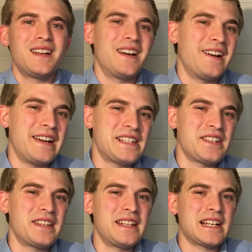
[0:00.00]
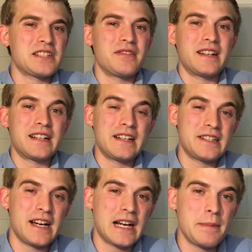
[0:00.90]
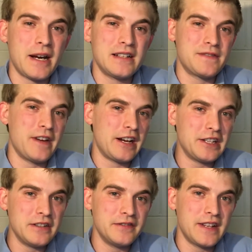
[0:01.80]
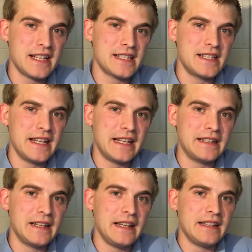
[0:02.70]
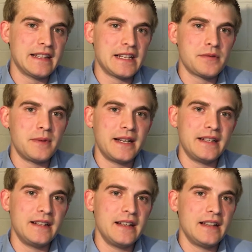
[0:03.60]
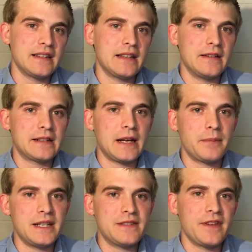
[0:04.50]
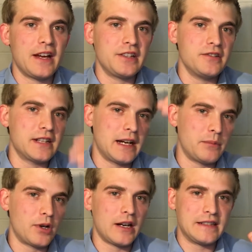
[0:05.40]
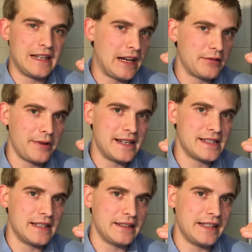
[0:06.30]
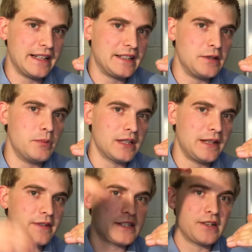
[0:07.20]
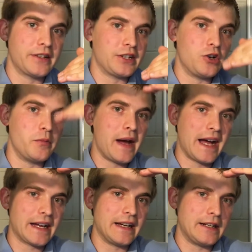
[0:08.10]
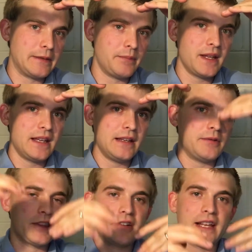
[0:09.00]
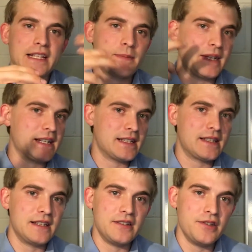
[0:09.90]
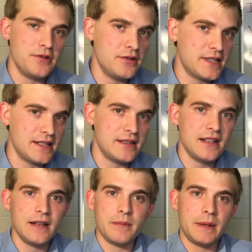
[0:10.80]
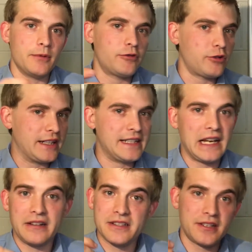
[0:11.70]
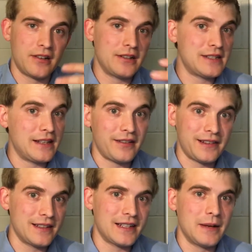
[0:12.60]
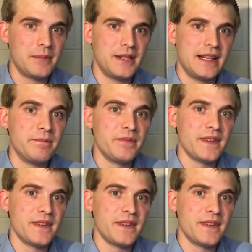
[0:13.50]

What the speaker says: All right, so the next one I'm going to talk about is value investing. That's when the company's value got brought down recently and you believe it's going to go back up, whether that's because of the news and people freaked out and started selling the company,